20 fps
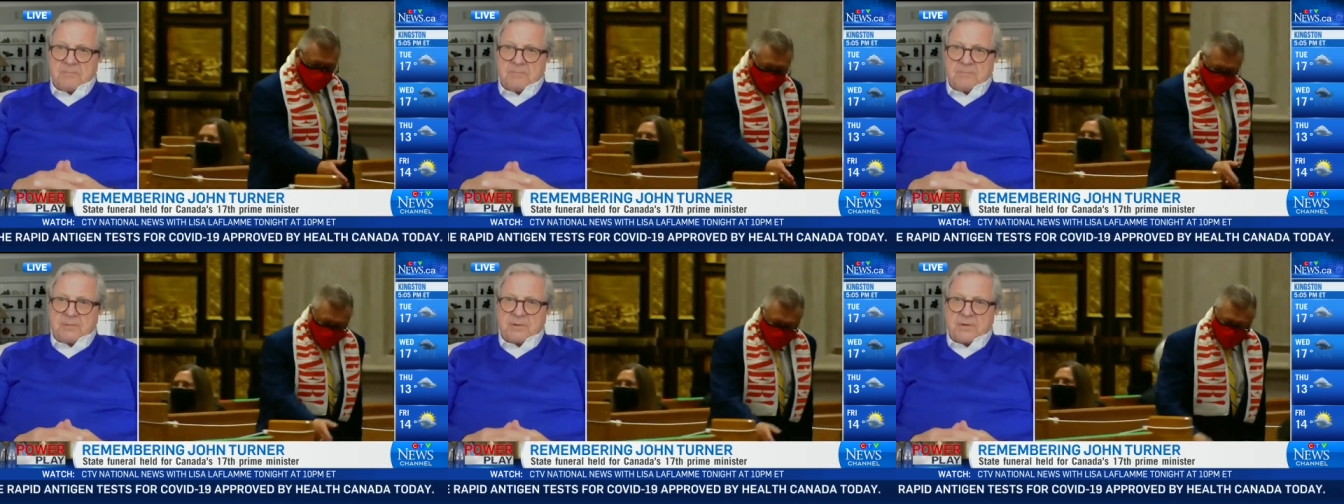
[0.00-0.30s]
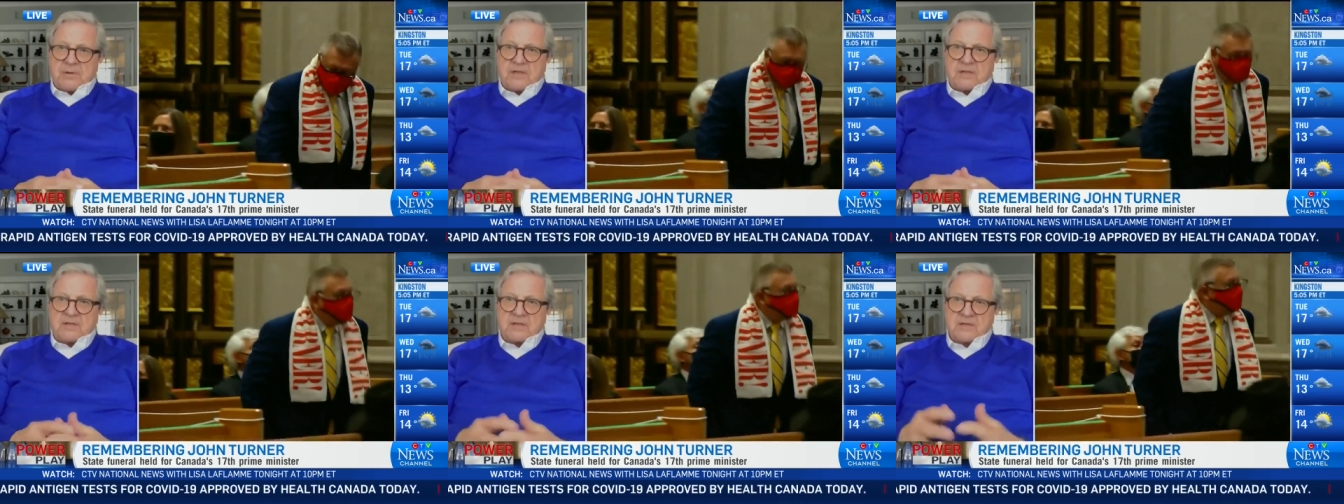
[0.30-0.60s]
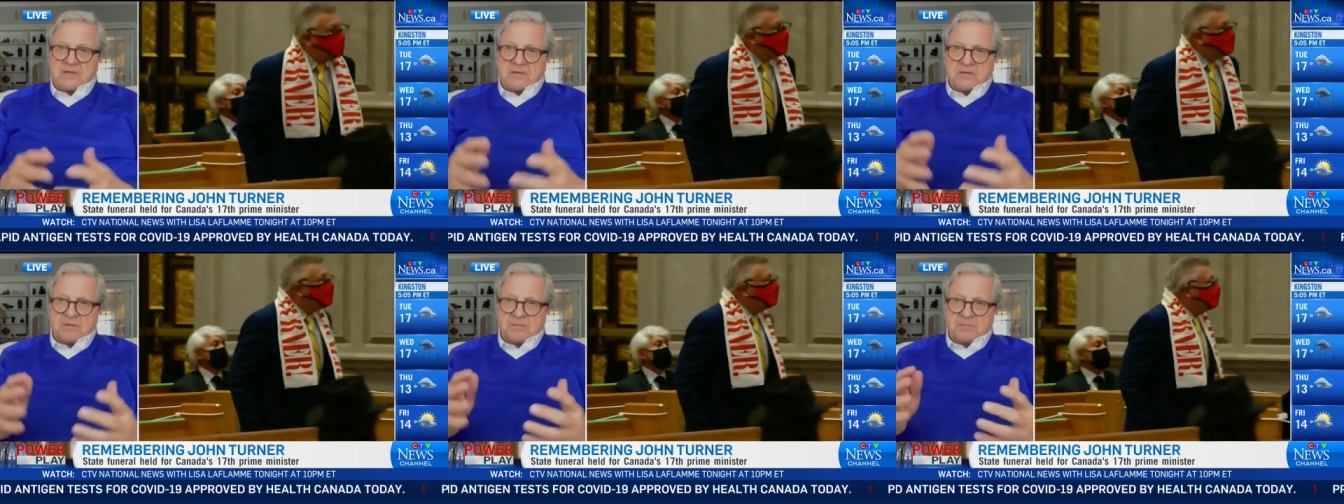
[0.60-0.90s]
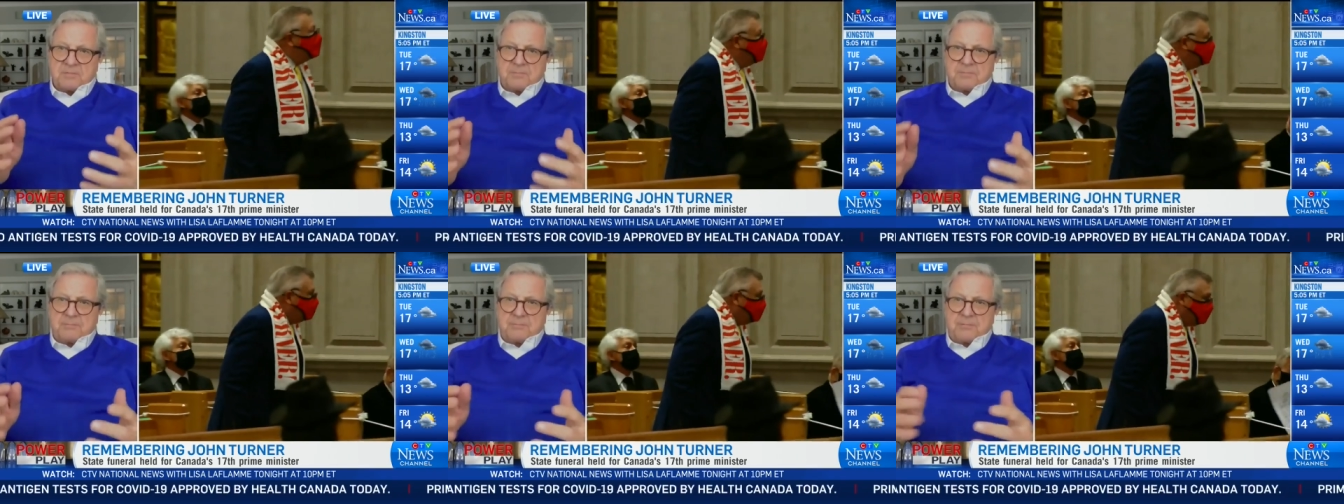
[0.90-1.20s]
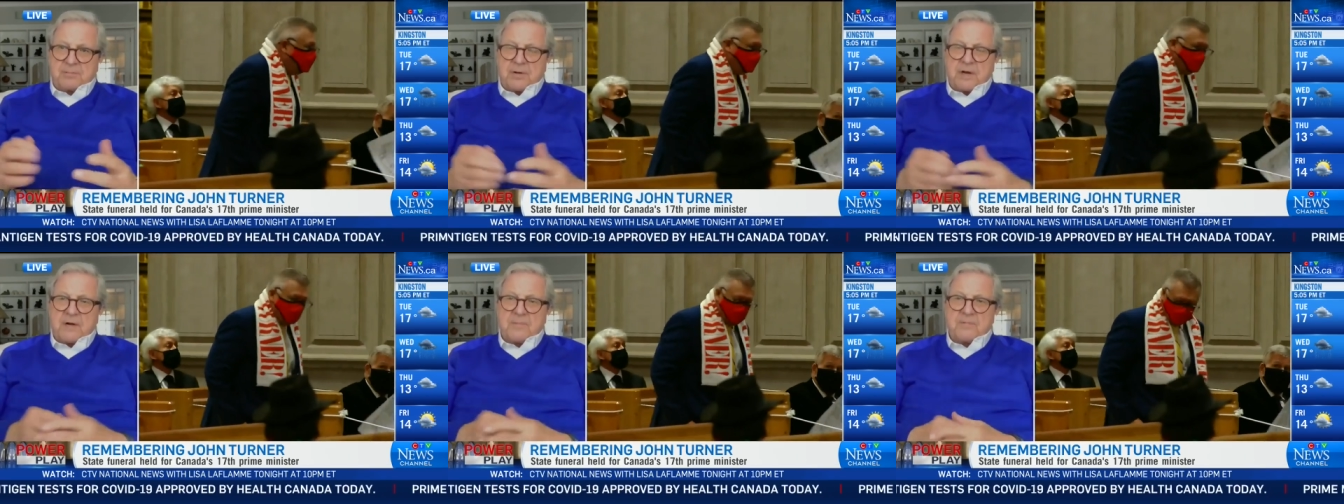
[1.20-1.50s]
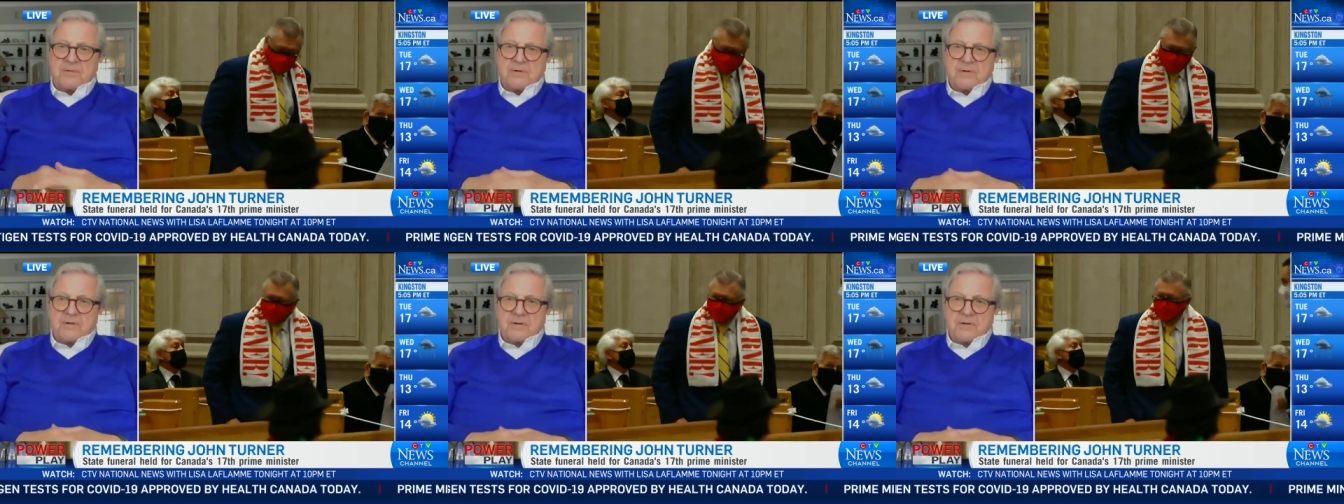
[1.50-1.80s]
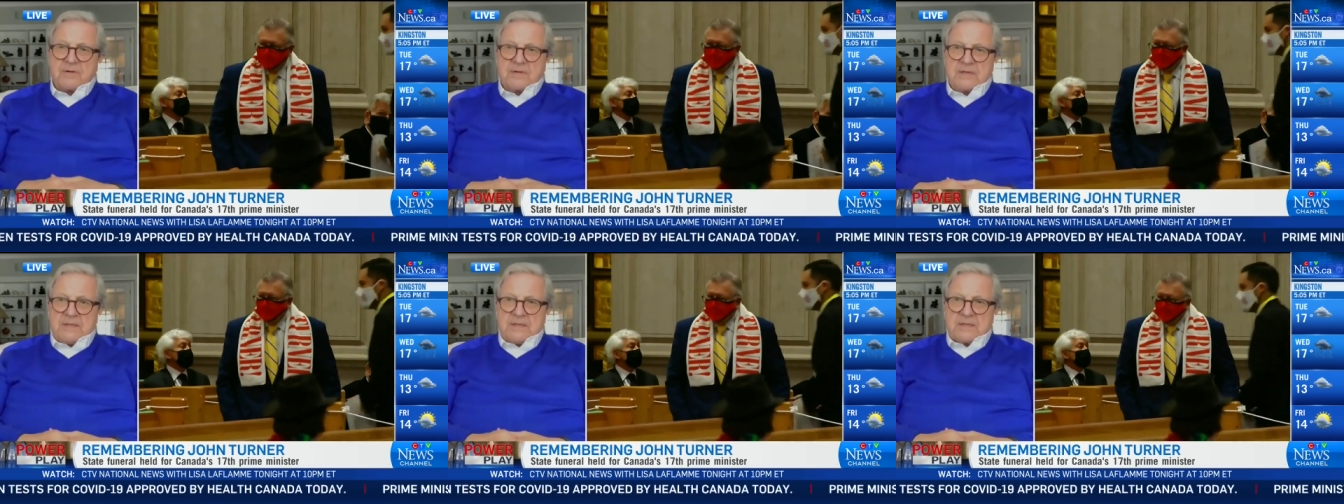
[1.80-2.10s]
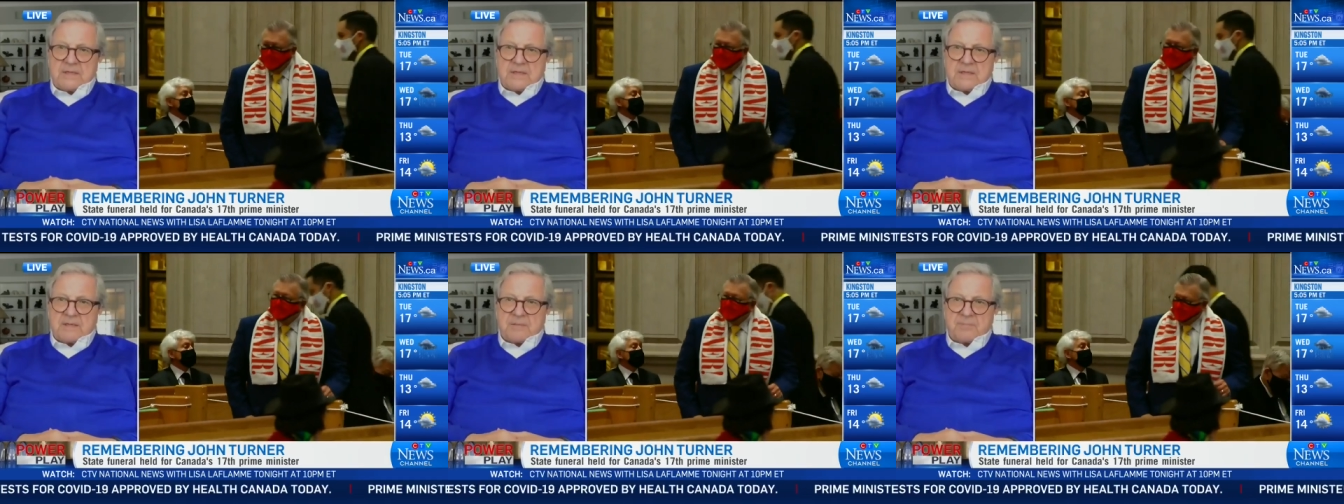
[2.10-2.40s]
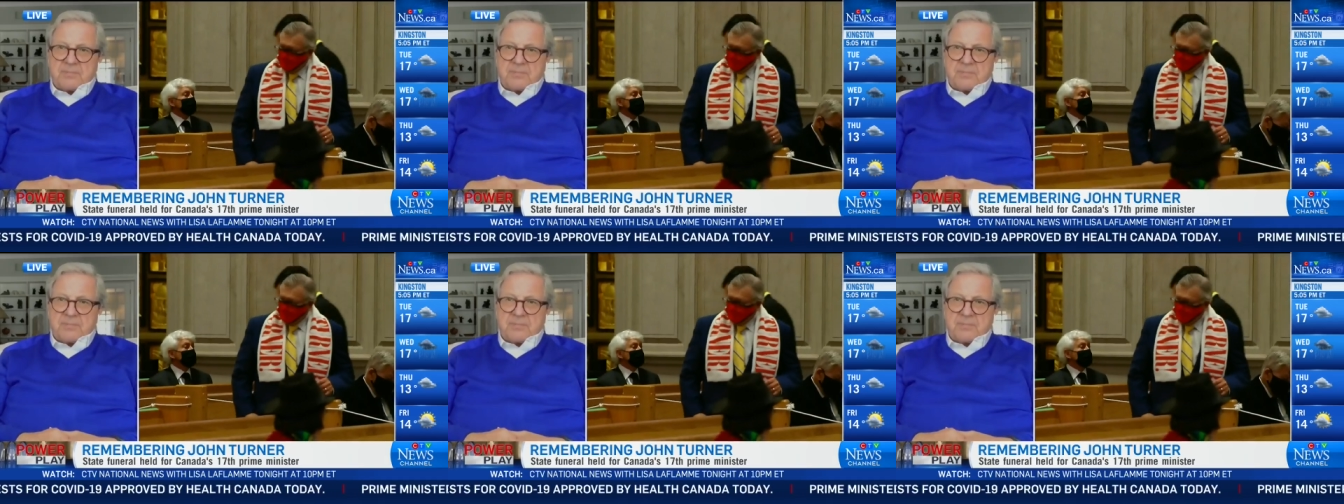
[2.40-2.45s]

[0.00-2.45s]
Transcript: put into proper uh,